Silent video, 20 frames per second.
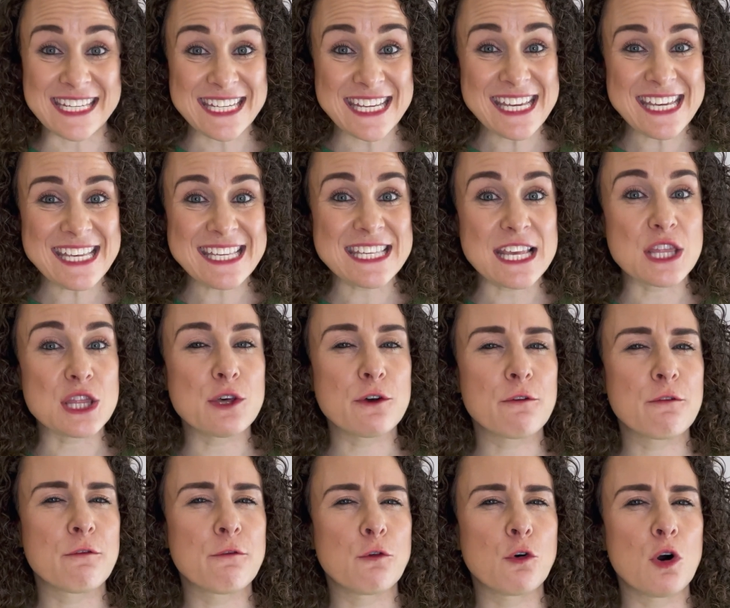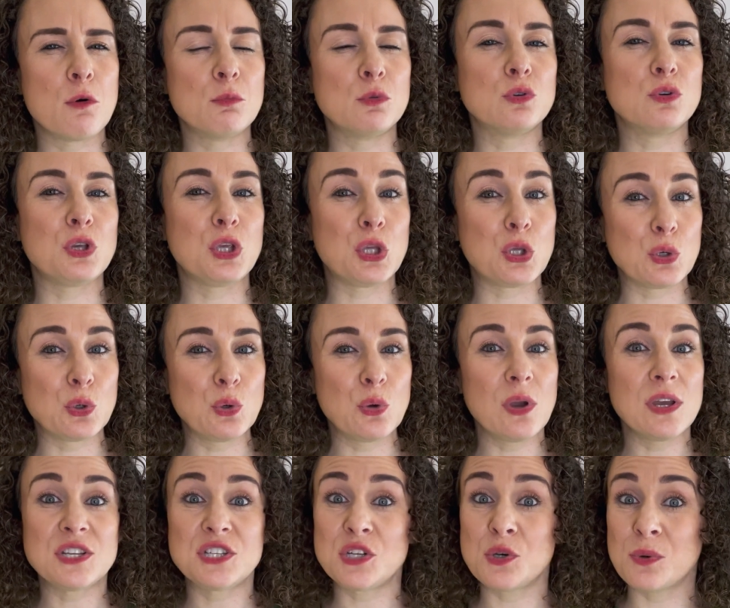is the formal you
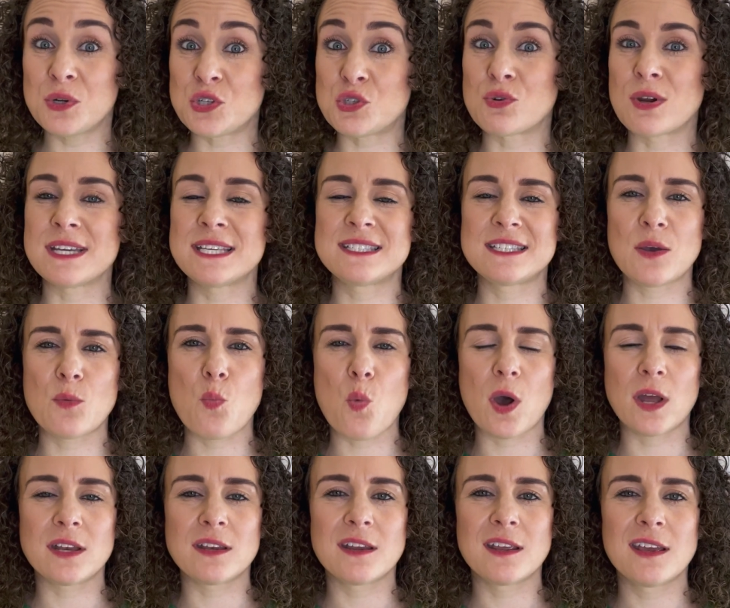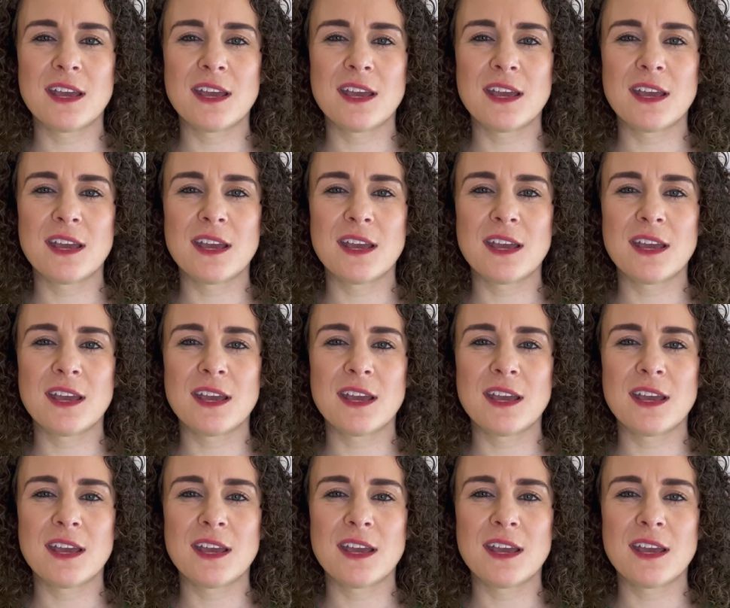to address someone.